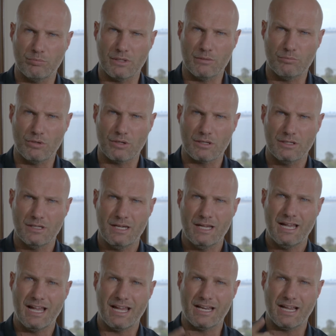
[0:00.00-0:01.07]
Playbook.
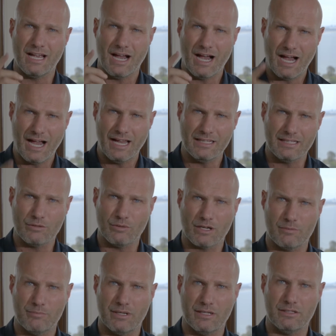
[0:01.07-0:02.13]
And I highly
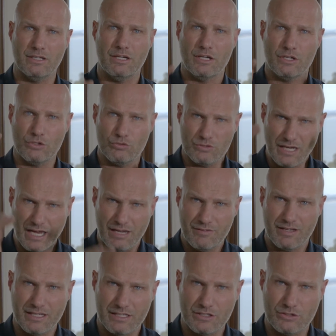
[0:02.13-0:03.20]
recommend you
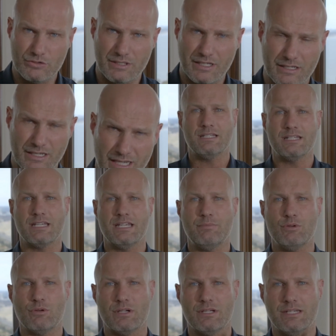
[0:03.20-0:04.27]
diving into it today to keep
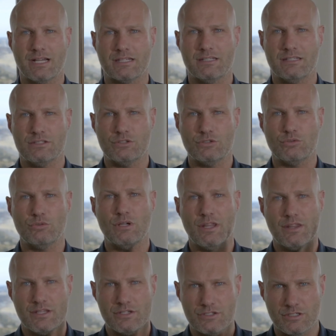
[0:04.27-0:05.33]
you connected to
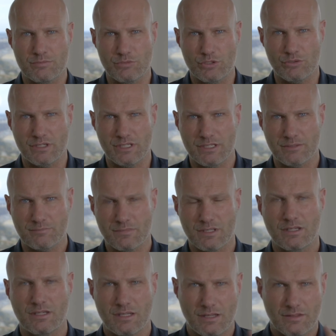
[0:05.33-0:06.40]
this community.
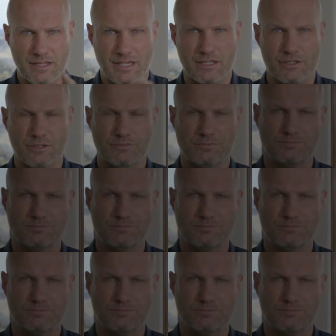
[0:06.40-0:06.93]
Thank you.